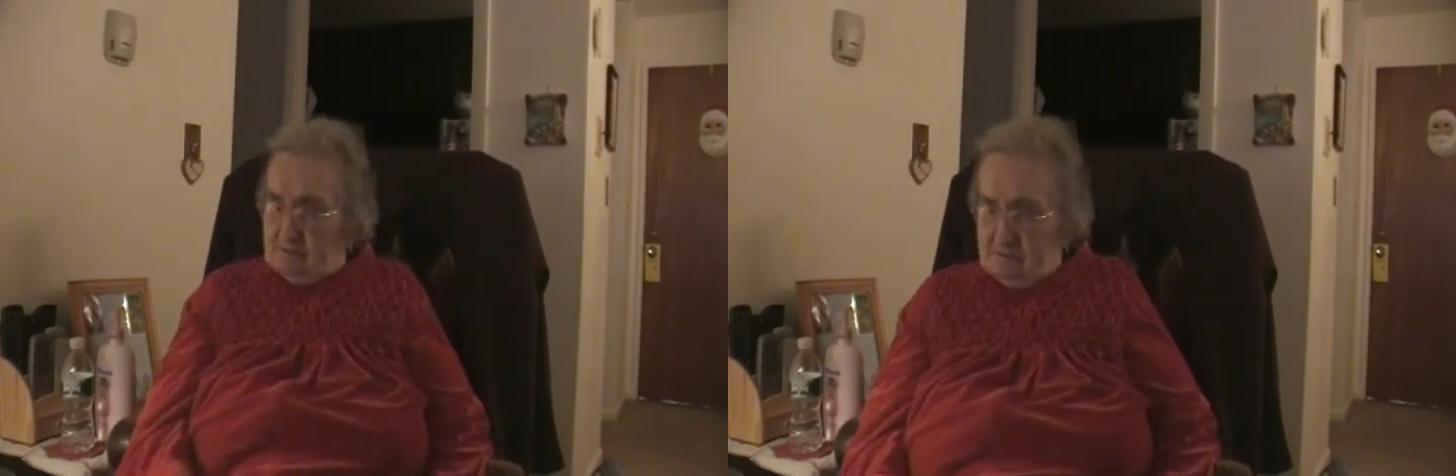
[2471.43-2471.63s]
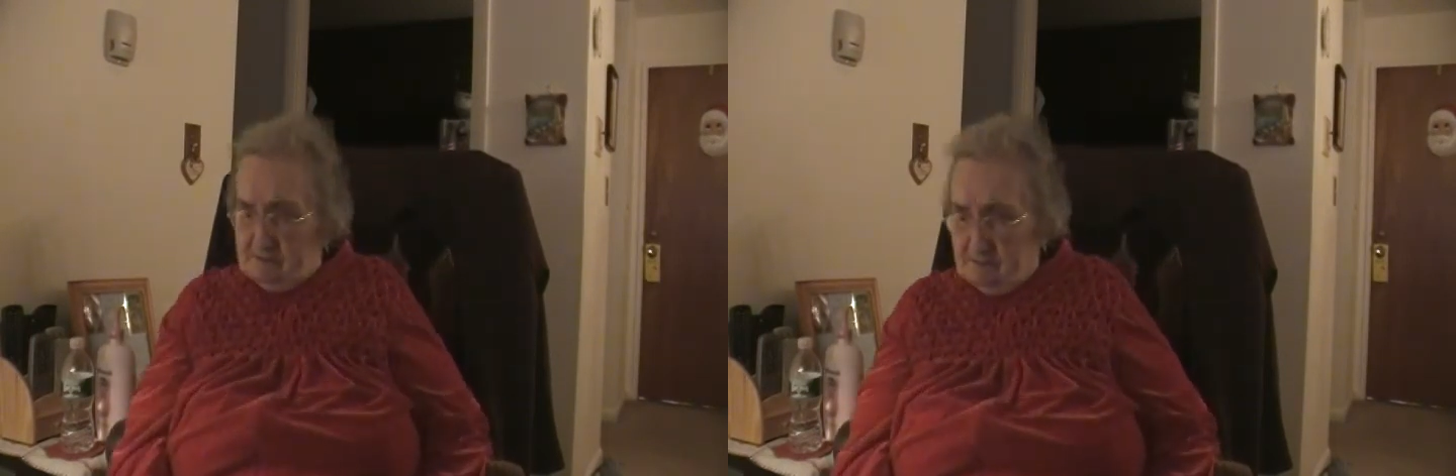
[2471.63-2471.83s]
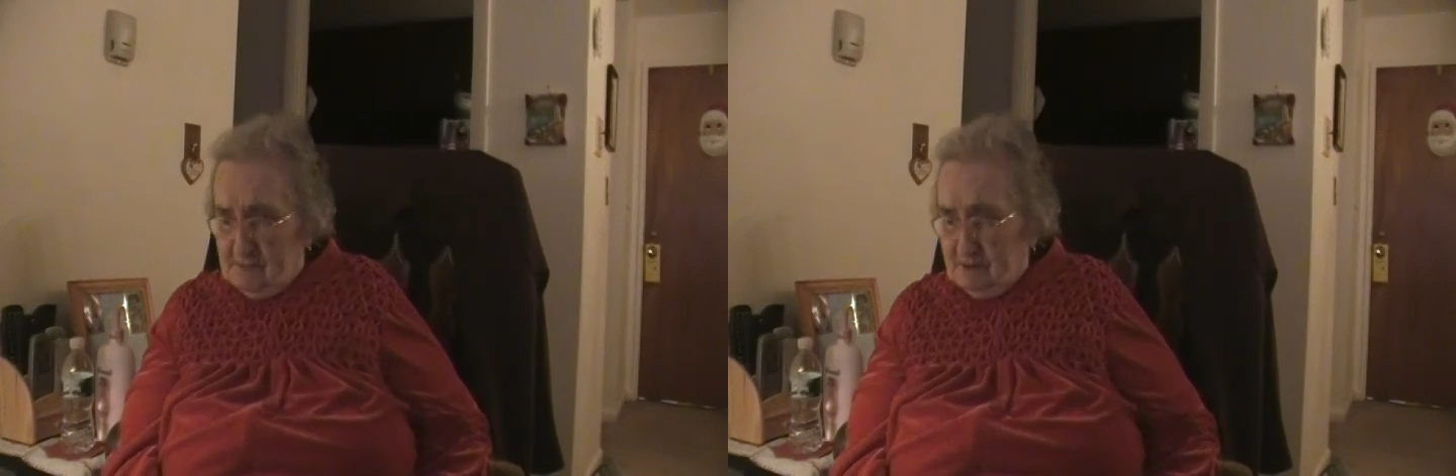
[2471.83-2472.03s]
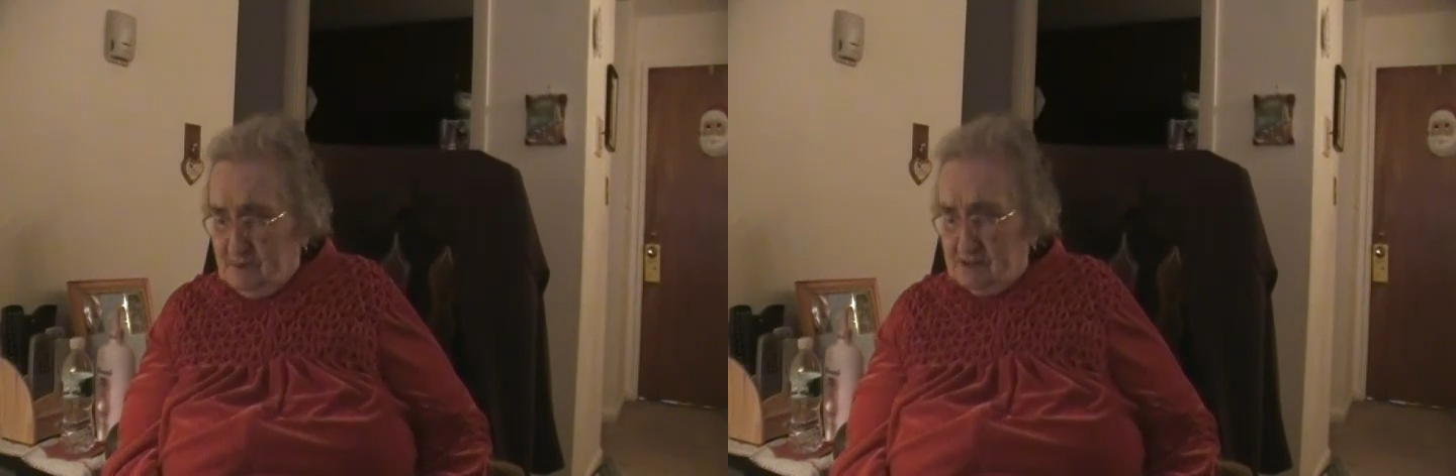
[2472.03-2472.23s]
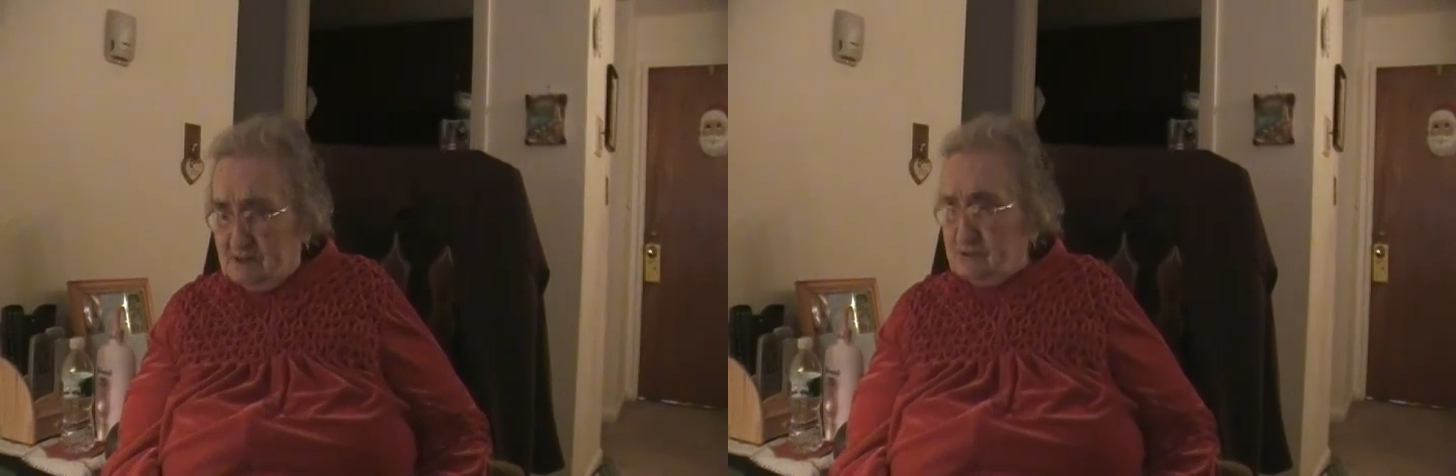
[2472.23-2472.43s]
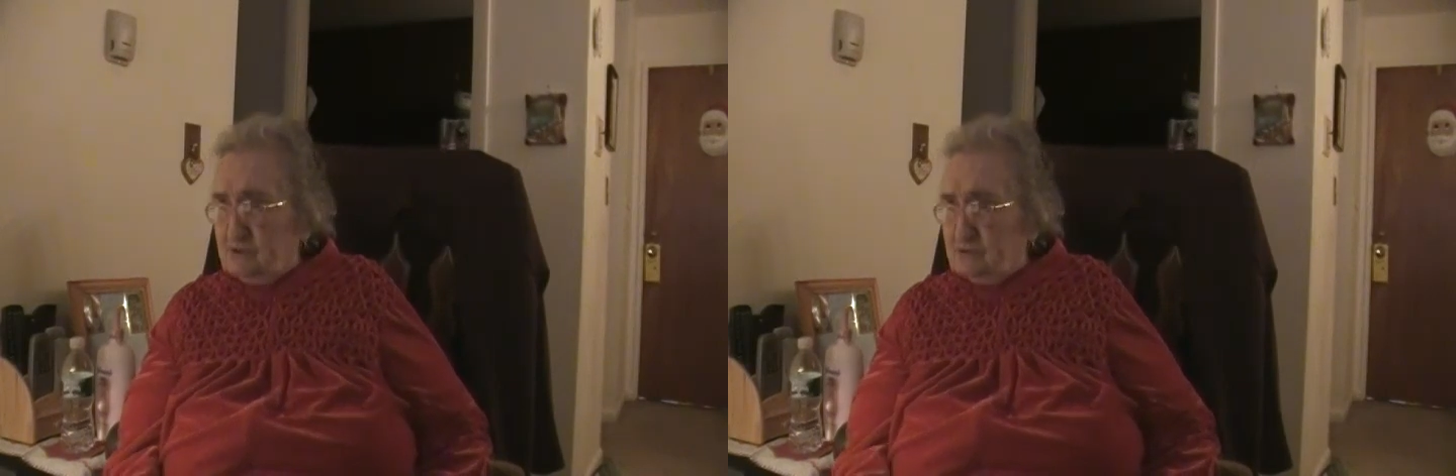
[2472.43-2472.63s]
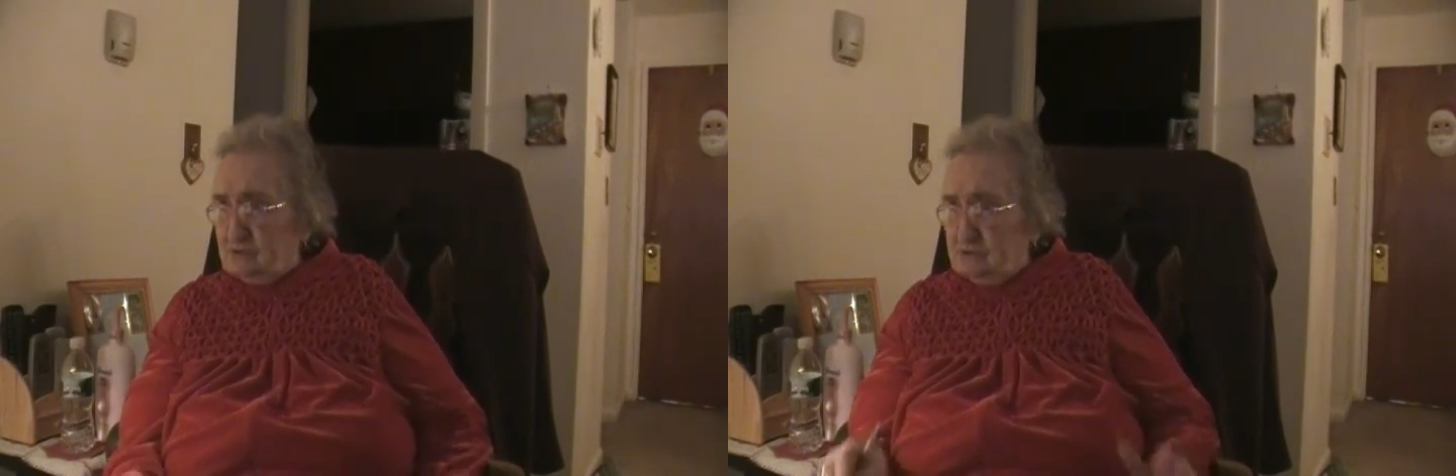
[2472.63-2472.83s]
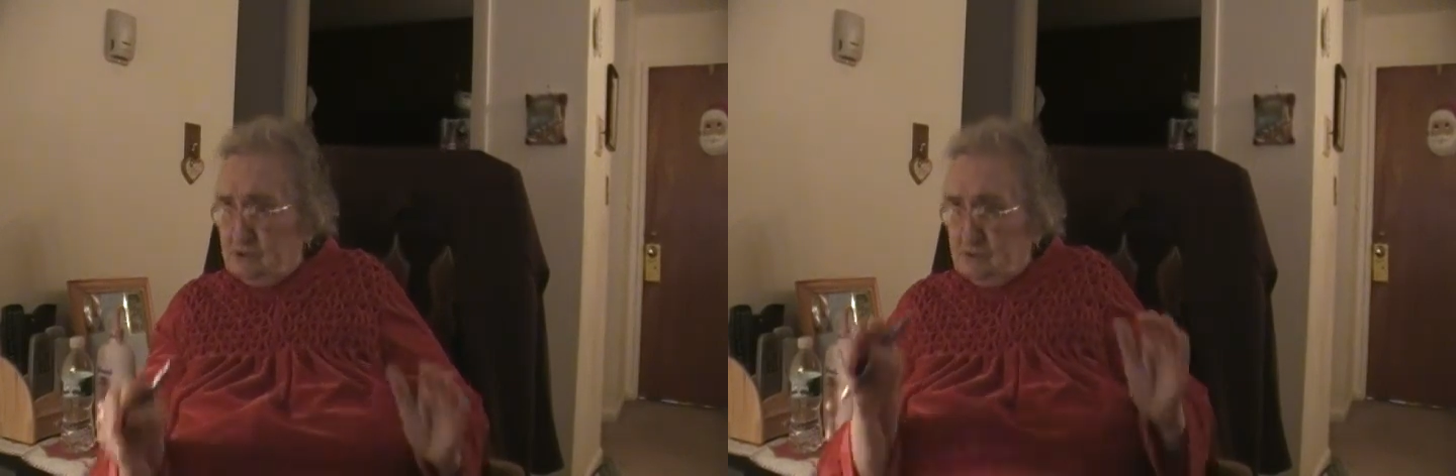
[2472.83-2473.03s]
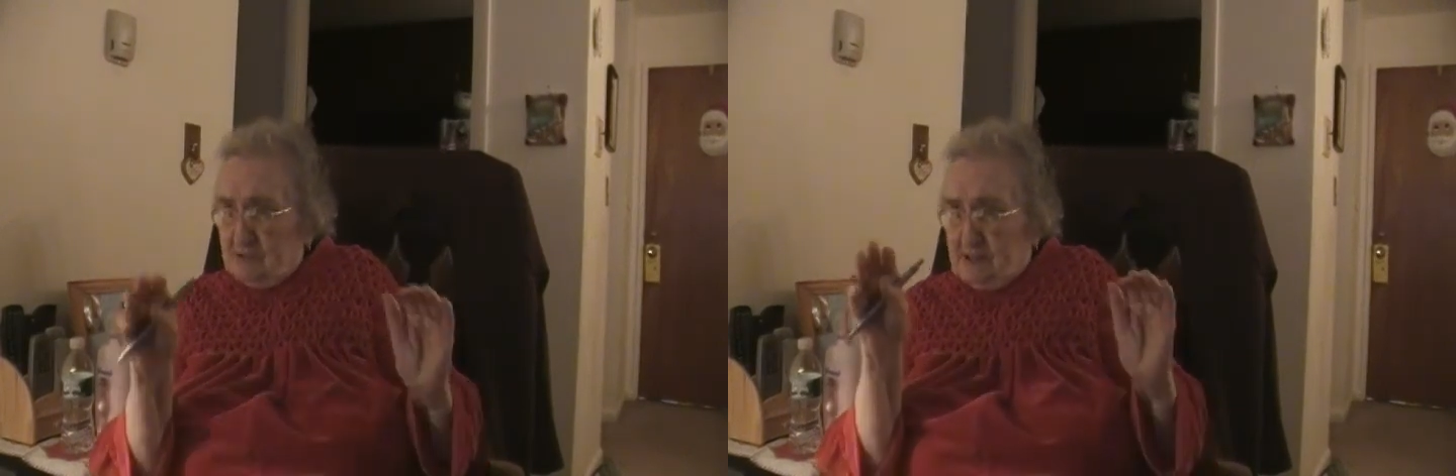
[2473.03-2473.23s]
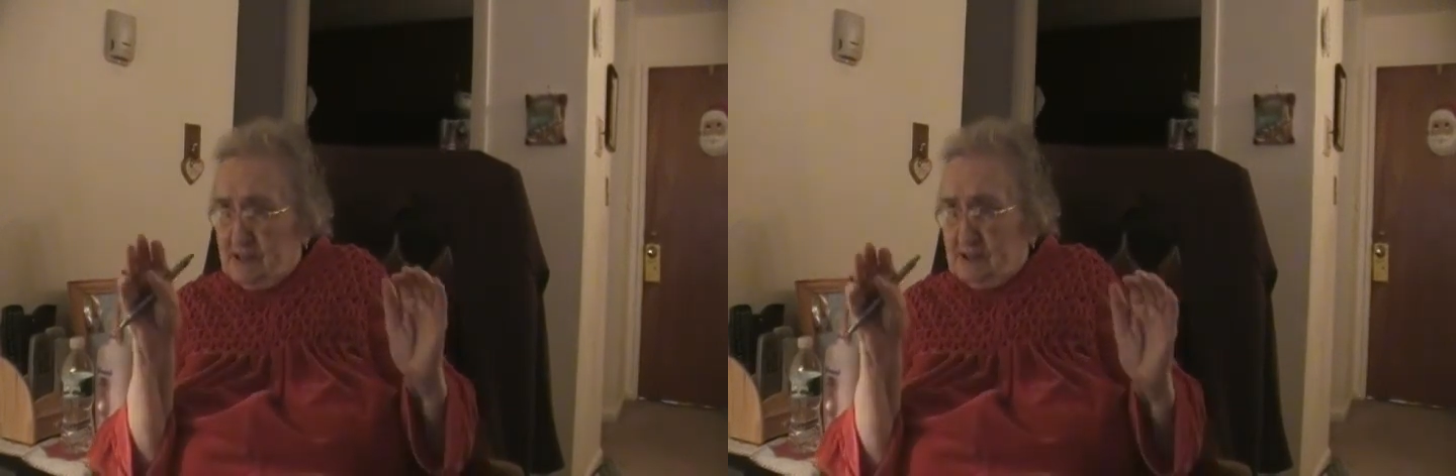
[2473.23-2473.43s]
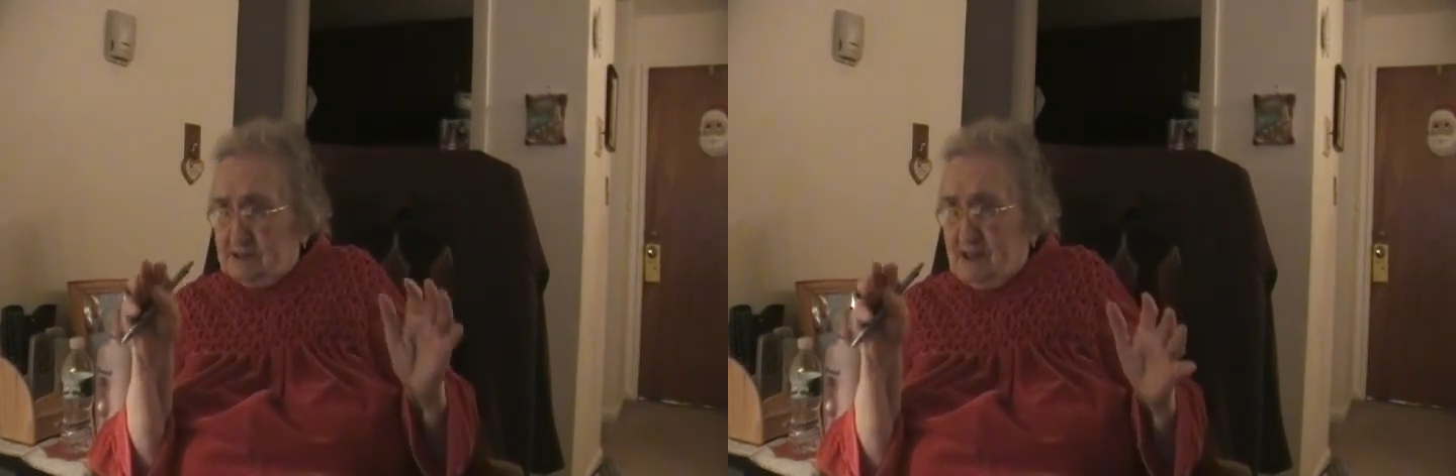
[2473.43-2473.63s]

my mother, she was at that